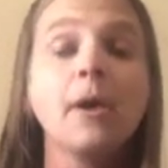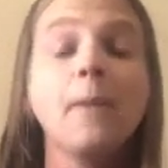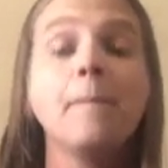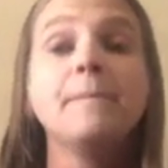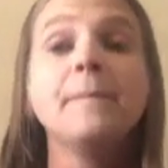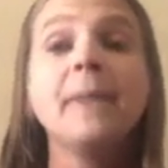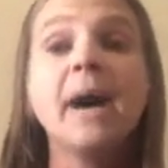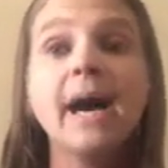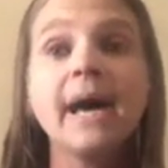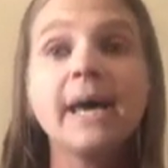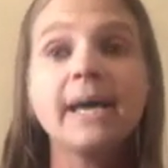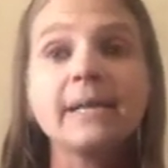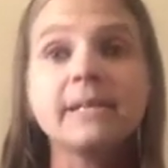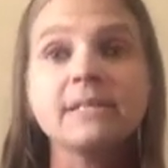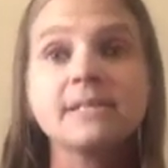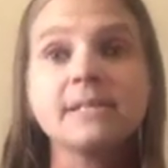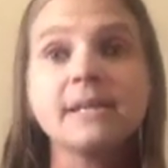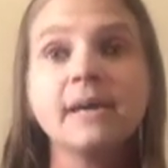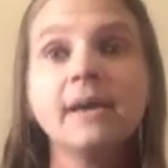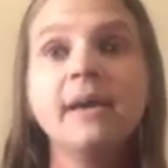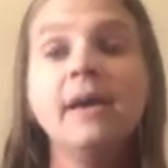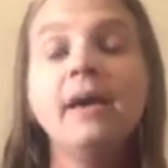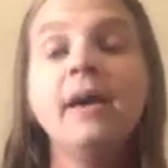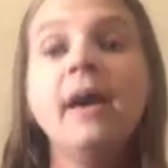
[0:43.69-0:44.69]
but
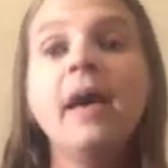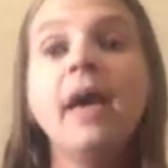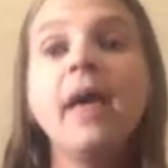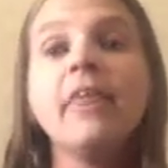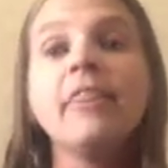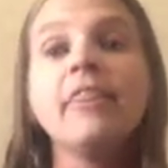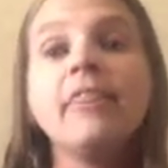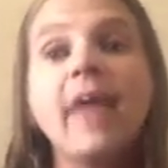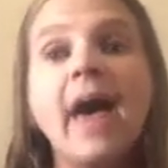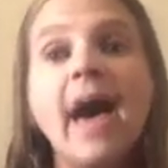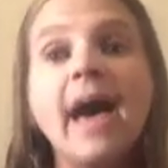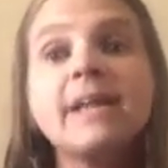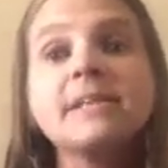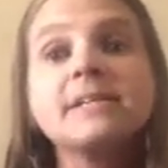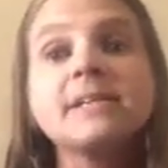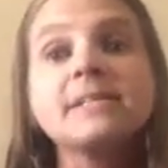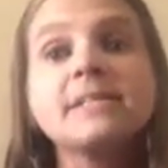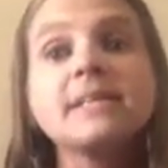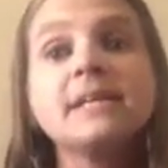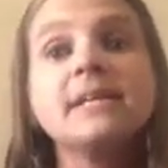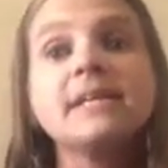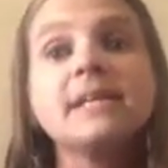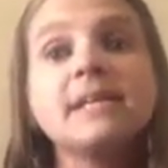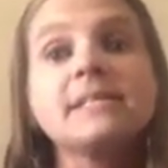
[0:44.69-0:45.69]
that
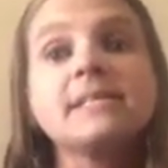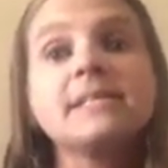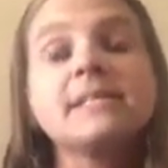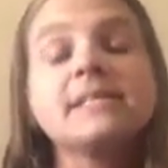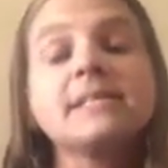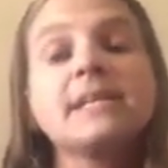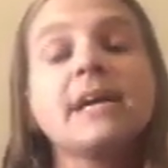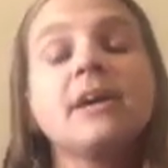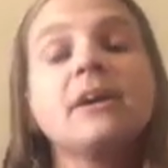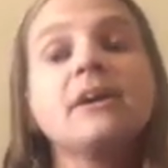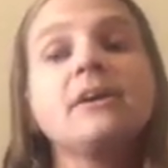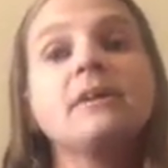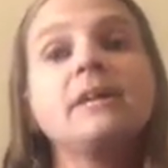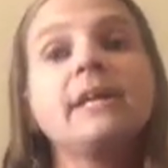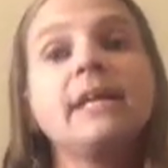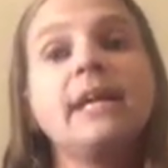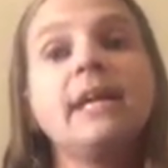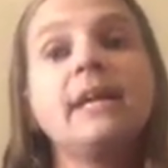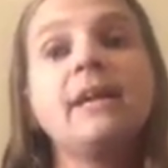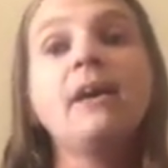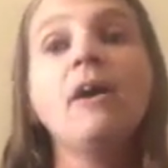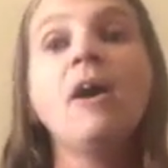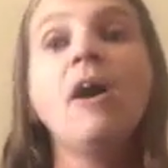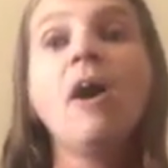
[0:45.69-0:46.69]
doesn't
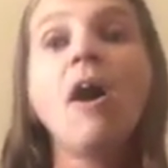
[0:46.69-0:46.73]
necessarily